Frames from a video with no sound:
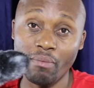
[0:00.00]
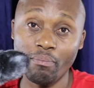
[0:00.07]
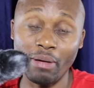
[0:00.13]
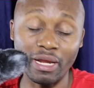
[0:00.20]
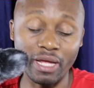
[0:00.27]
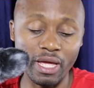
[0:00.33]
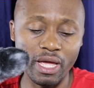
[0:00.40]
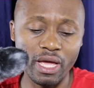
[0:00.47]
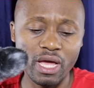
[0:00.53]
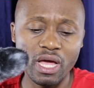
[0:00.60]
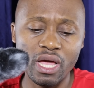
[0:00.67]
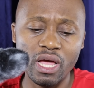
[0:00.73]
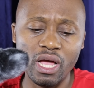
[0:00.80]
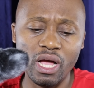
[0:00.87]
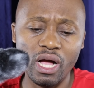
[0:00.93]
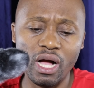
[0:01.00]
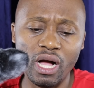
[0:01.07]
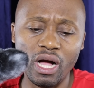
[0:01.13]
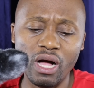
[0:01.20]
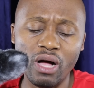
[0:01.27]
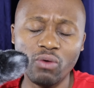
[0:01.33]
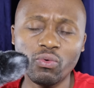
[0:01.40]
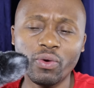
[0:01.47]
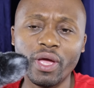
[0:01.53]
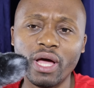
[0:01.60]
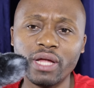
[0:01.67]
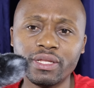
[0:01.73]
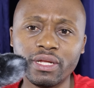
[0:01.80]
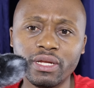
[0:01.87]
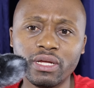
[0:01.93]
But again, we
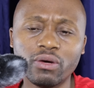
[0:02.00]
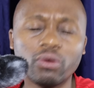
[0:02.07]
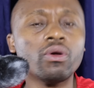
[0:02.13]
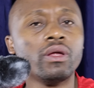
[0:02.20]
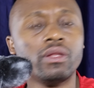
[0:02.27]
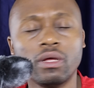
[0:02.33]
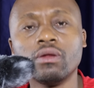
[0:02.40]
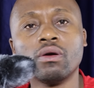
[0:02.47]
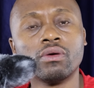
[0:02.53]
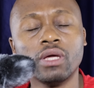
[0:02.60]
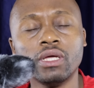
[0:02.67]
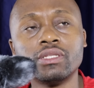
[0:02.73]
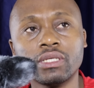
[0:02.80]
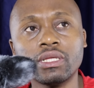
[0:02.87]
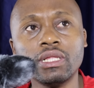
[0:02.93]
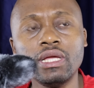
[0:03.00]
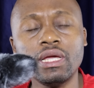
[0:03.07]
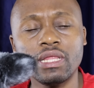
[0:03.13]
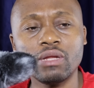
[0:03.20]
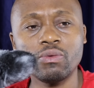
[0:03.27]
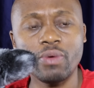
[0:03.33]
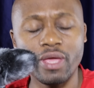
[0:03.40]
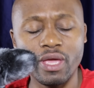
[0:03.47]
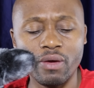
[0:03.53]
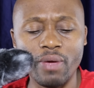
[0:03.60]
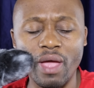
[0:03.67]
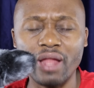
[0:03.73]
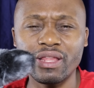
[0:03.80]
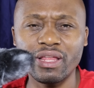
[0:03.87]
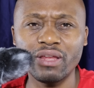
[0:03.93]
are dealing. It's clear that we
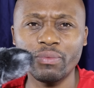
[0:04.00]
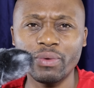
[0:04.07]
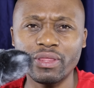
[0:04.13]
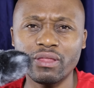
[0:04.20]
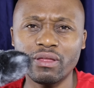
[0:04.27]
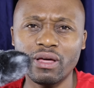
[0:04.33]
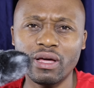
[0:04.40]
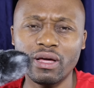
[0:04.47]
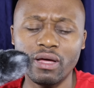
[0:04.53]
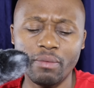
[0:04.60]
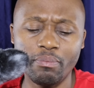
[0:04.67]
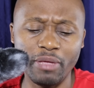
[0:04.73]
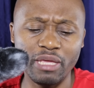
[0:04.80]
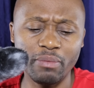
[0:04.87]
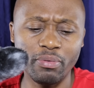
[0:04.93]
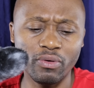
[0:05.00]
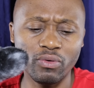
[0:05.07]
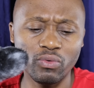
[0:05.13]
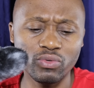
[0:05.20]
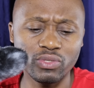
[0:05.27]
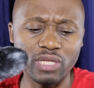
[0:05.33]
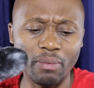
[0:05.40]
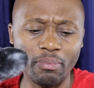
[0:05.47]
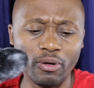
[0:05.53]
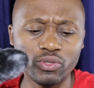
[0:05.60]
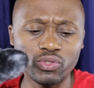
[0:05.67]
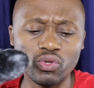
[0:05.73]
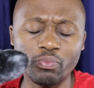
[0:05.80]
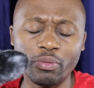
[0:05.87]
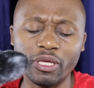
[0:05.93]
are dealing with people who are
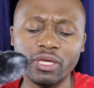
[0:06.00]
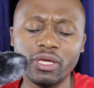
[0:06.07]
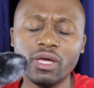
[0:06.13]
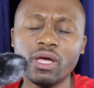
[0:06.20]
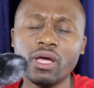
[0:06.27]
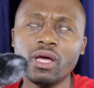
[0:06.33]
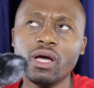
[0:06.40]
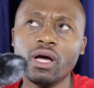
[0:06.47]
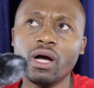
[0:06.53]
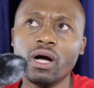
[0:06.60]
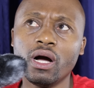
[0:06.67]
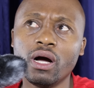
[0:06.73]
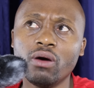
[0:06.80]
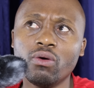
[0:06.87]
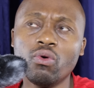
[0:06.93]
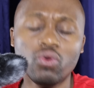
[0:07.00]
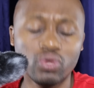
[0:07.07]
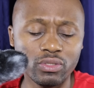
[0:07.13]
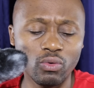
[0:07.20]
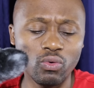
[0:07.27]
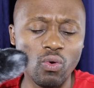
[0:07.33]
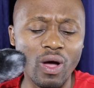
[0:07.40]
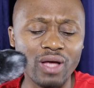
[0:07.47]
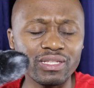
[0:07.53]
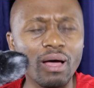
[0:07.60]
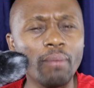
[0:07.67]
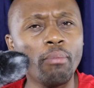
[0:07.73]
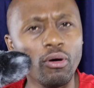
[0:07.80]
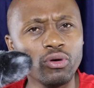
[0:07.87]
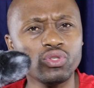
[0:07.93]
supposed to be, who are
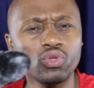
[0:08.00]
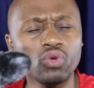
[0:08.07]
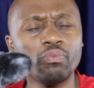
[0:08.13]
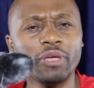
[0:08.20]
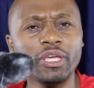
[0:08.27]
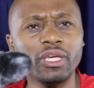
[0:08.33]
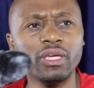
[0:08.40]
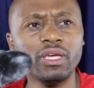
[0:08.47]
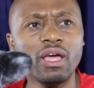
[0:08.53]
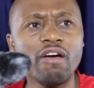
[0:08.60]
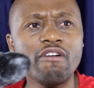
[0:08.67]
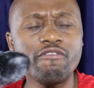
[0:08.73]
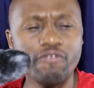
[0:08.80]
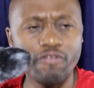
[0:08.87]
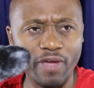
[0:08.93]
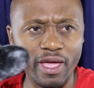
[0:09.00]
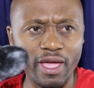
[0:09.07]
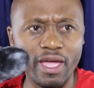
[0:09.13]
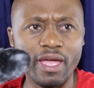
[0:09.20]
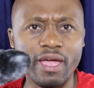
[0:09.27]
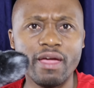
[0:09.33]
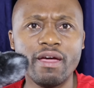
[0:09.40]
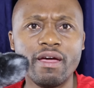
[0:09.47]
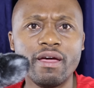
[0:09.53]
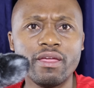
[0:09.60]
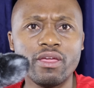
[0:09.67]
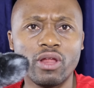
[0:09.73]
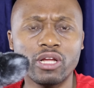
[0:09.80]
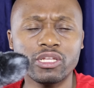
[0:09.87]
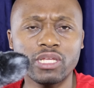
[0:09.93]
supposed to be fair.
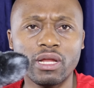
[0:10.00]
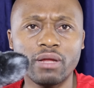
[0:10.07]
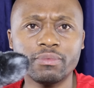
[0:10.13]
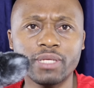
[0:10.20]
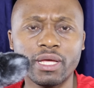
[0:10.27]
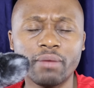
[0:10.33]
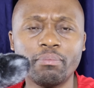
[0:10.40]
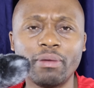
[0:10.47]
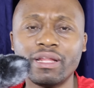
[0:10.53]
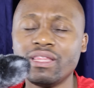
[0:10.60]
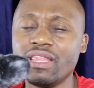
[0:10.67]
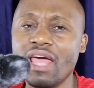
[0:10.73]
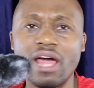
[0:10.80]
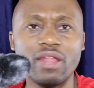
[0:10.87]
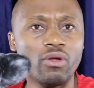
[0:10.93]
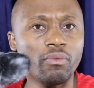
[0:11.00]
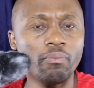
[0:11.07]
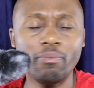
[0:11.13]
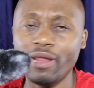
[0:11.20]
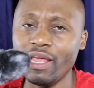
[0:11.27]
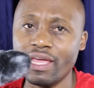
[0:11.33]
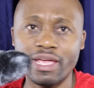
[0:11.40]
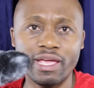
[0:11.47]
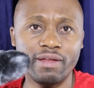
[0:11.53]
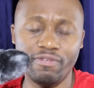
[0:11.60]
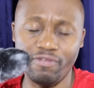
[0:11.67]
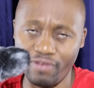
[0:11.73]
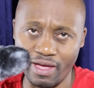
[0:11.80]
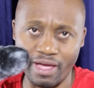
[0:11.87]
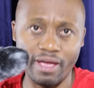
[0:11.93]
You know what I'm saying? But they are not playing it
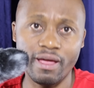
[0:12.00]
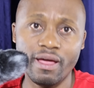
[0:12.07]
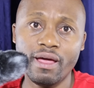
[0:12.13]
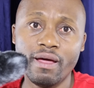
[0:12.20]
fair.